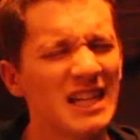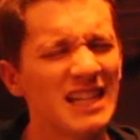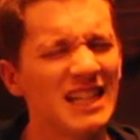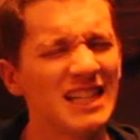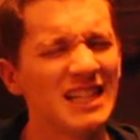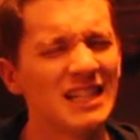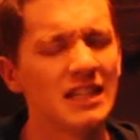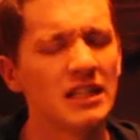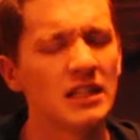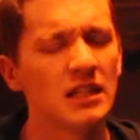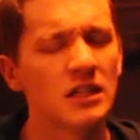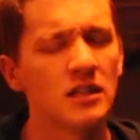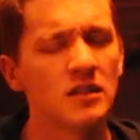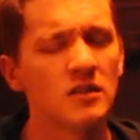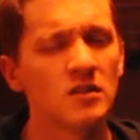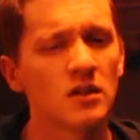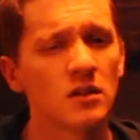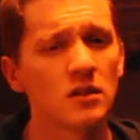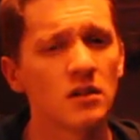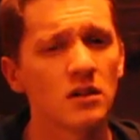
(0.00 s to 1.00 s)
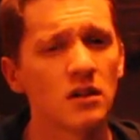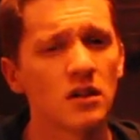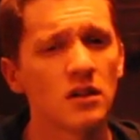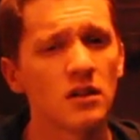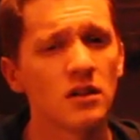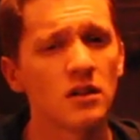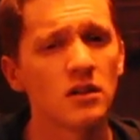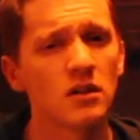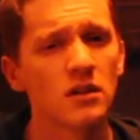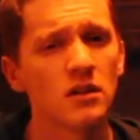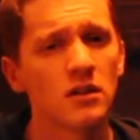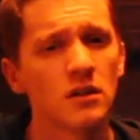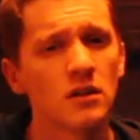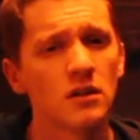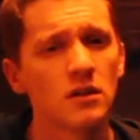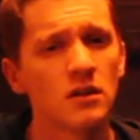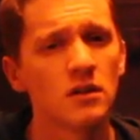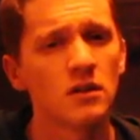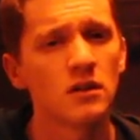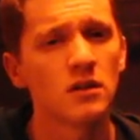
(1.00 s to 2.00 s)
pain to learn.
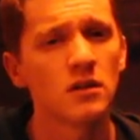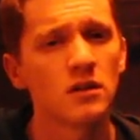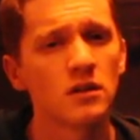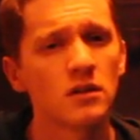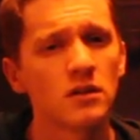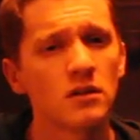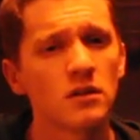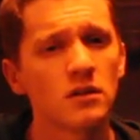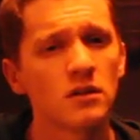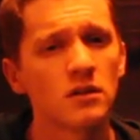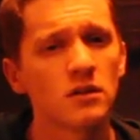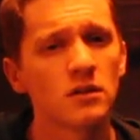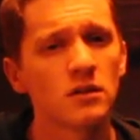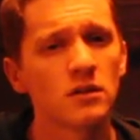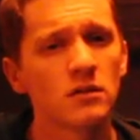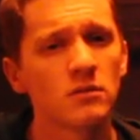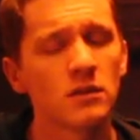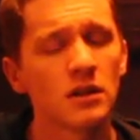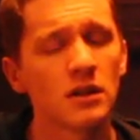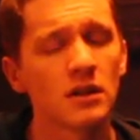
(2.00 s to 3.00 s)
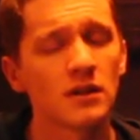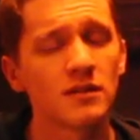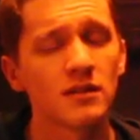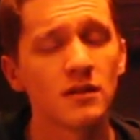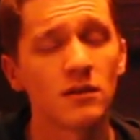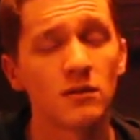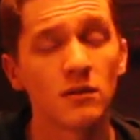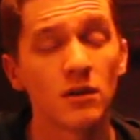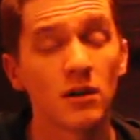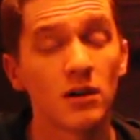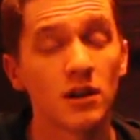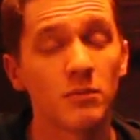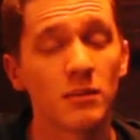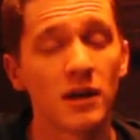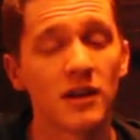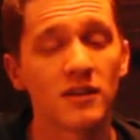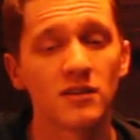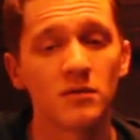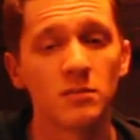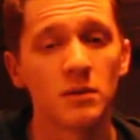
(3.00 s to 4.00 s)
But I guess I don't call it a
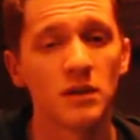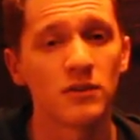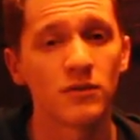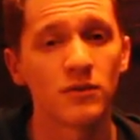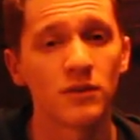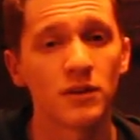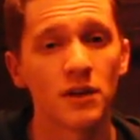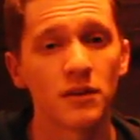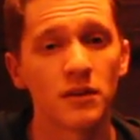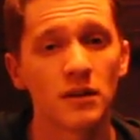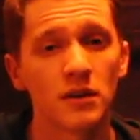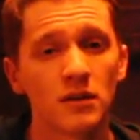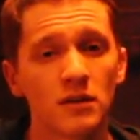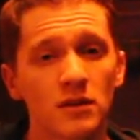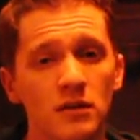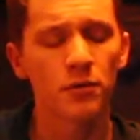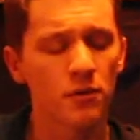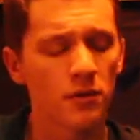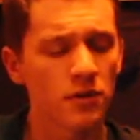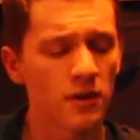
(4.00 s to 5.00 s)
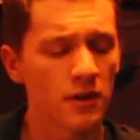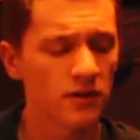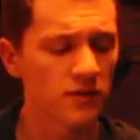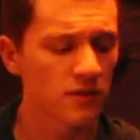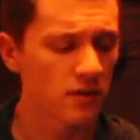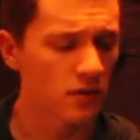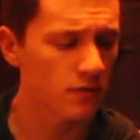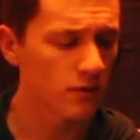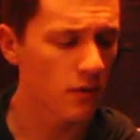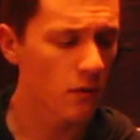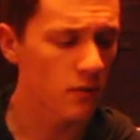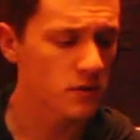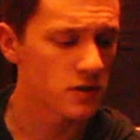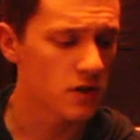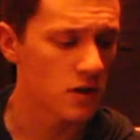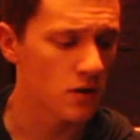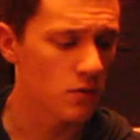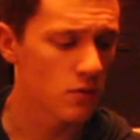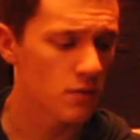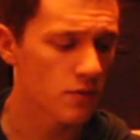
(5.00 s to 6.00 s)
masterpiece for nothing. Three things to look forward
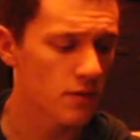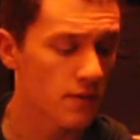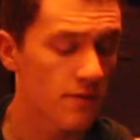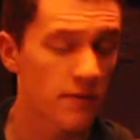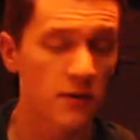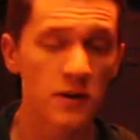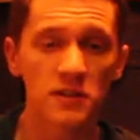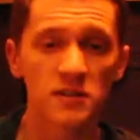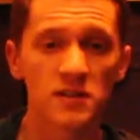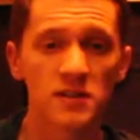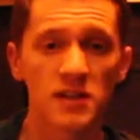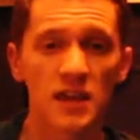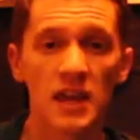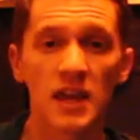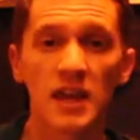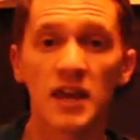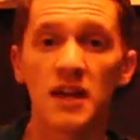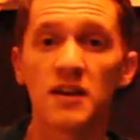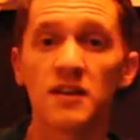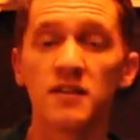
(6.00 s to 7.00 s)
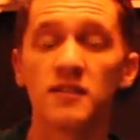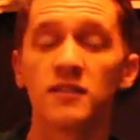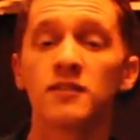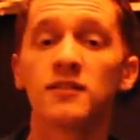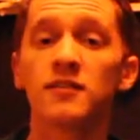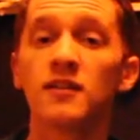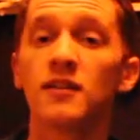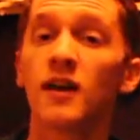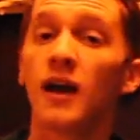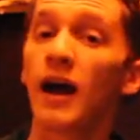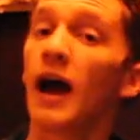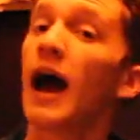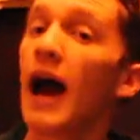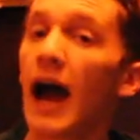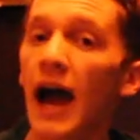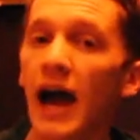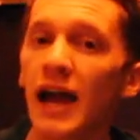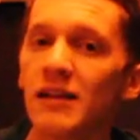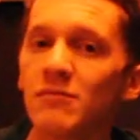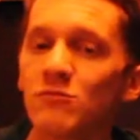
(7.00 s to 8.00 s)
to. The first is
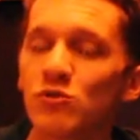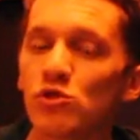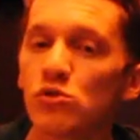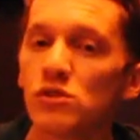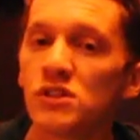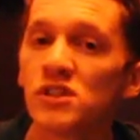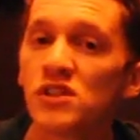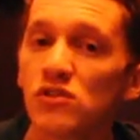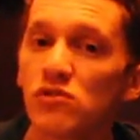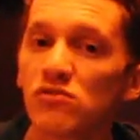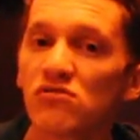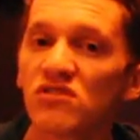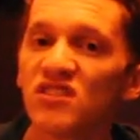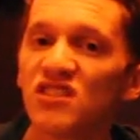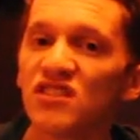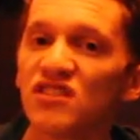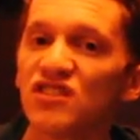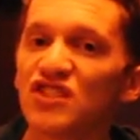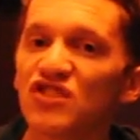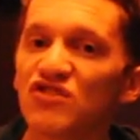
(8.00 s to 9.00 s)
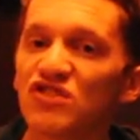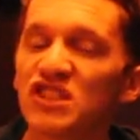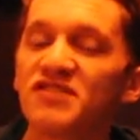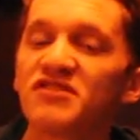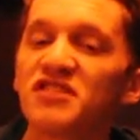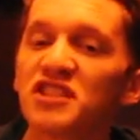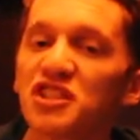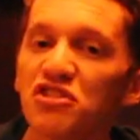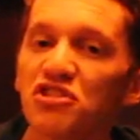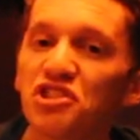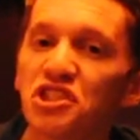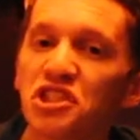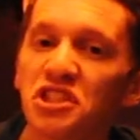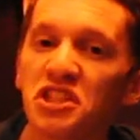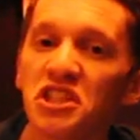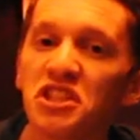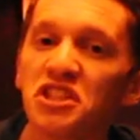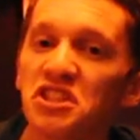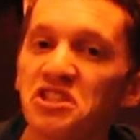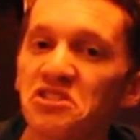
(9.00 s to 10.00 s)
I am going to learn
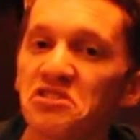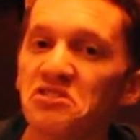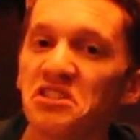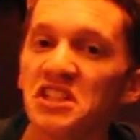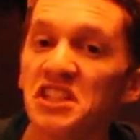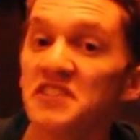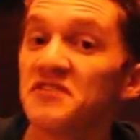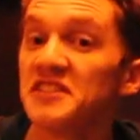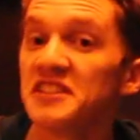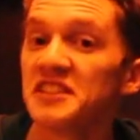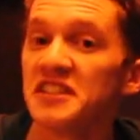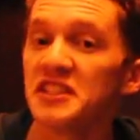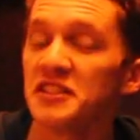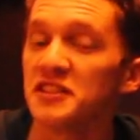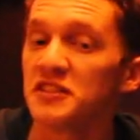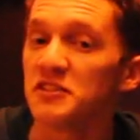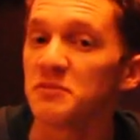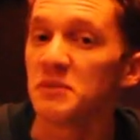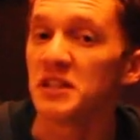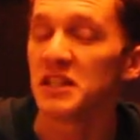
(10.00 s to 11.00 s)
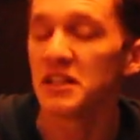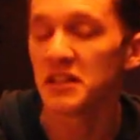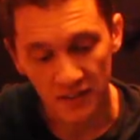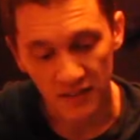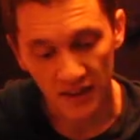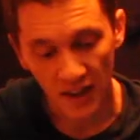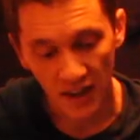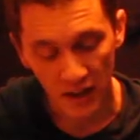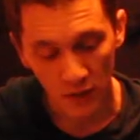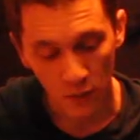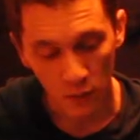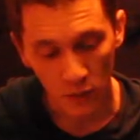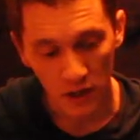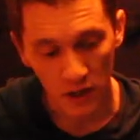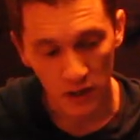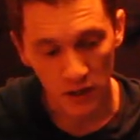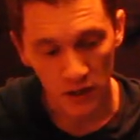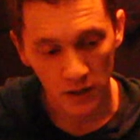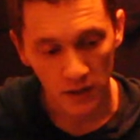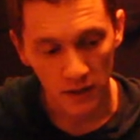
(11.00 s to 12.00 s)
Revolutionary Etude if it kills me. Second
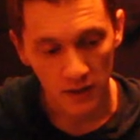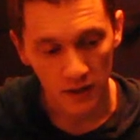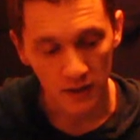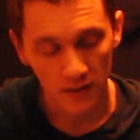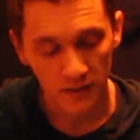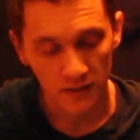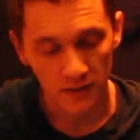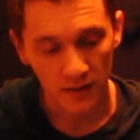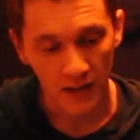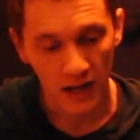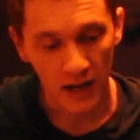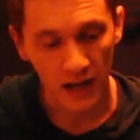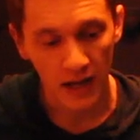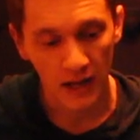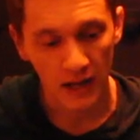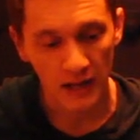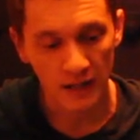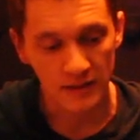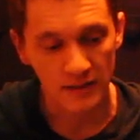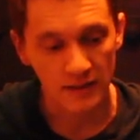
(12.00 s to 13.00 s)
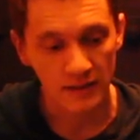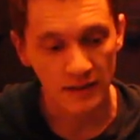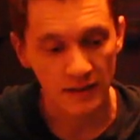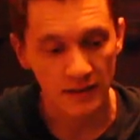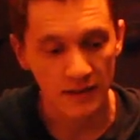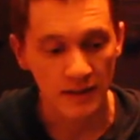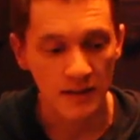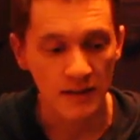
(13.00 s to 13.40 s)
one is that